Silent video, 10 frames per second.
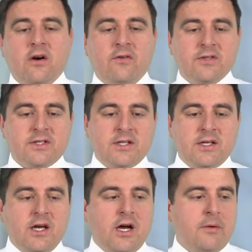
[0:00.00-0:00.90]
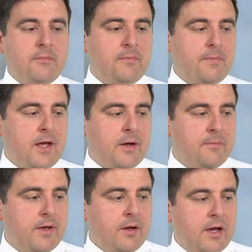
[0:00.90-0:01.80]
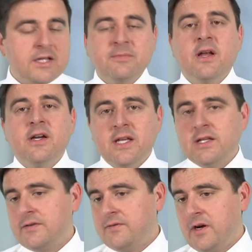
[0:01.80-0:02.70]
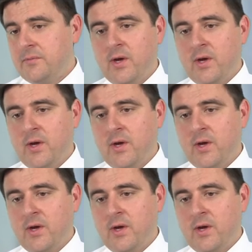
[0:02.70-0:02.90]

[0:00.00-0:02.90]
obviously has been identified.